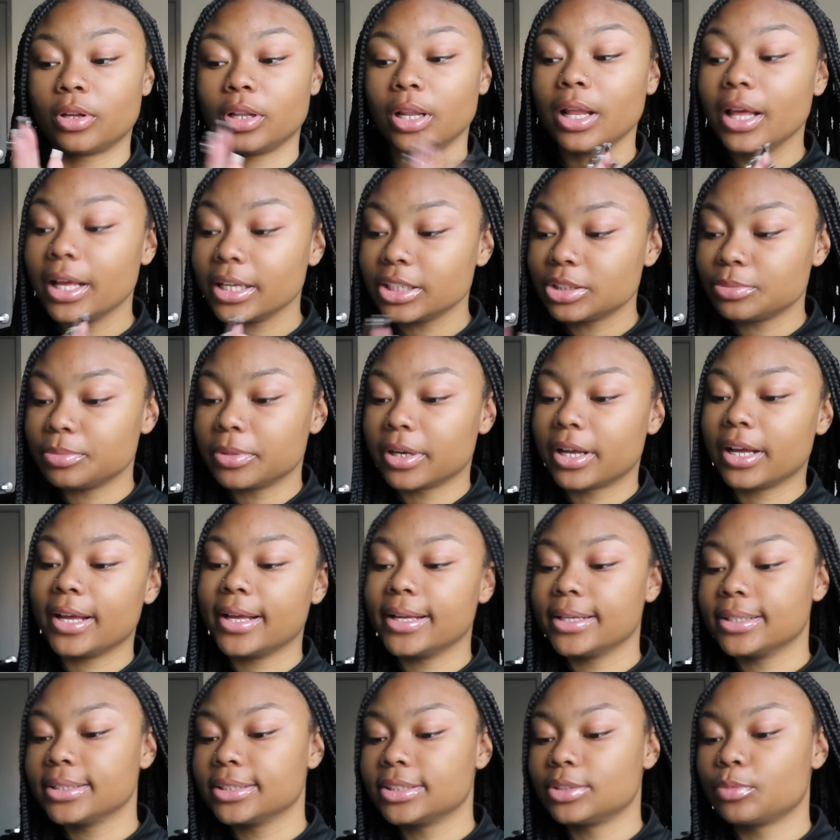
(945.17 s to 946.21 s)
clutch
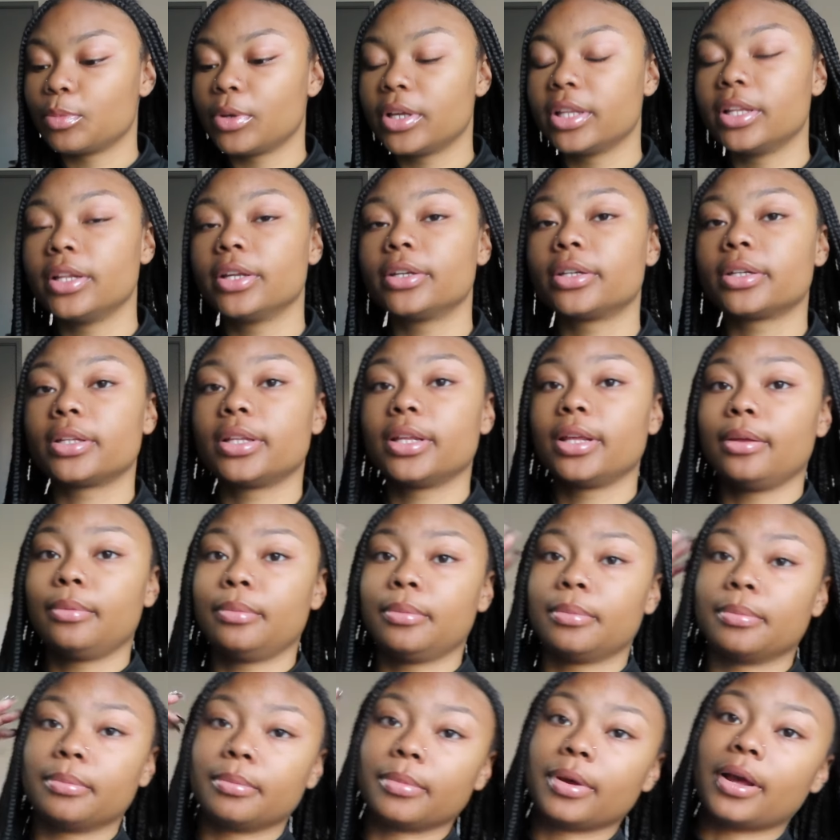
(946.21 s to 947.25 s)
because we literally
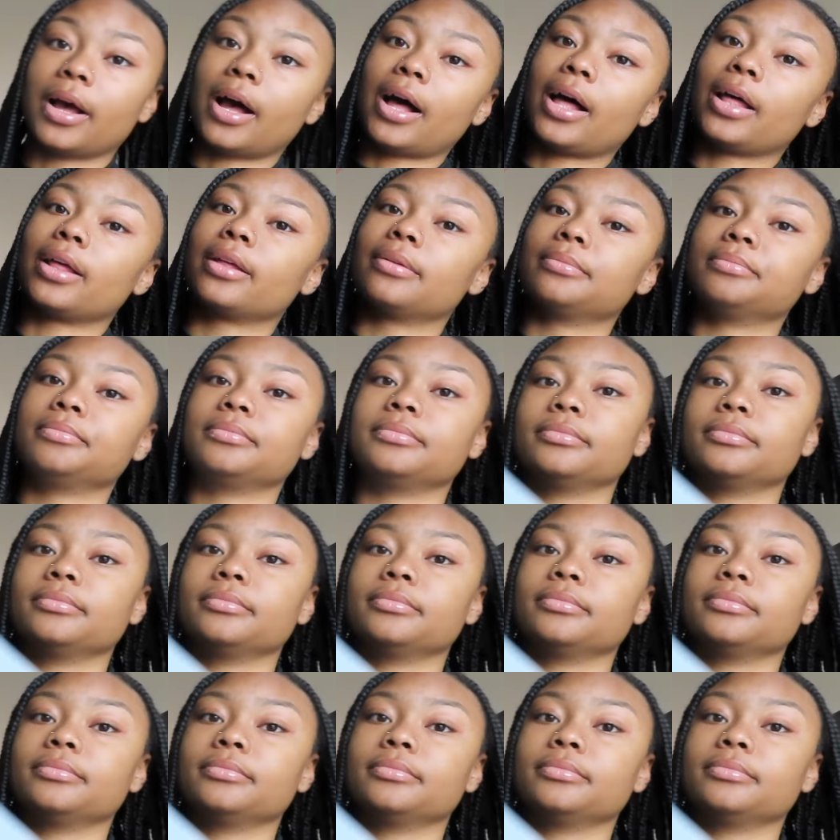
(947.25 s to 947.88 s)
got